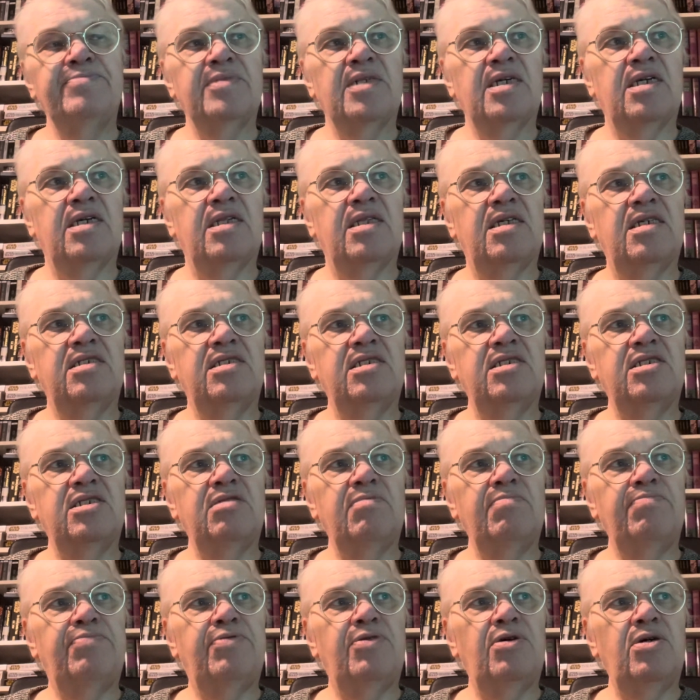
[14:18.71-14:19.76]
And this is
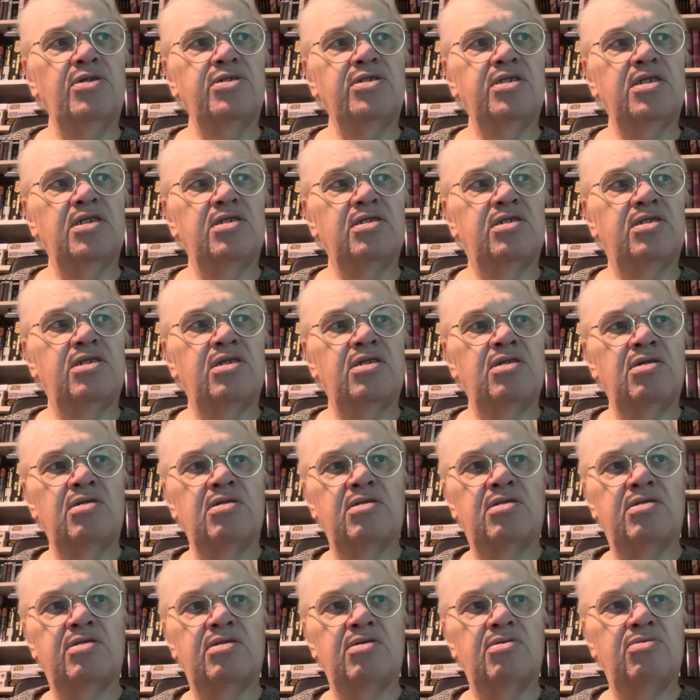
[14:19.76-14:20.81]
important to,
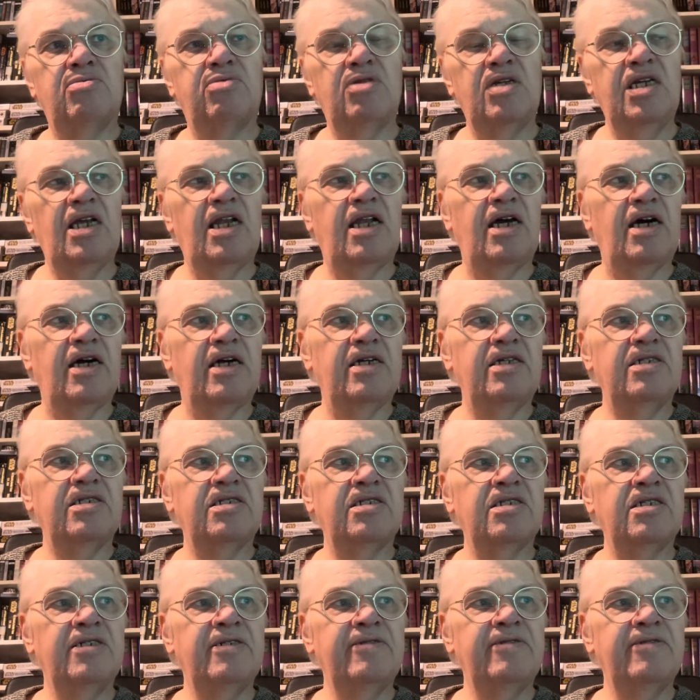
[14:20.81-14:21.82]
to realize.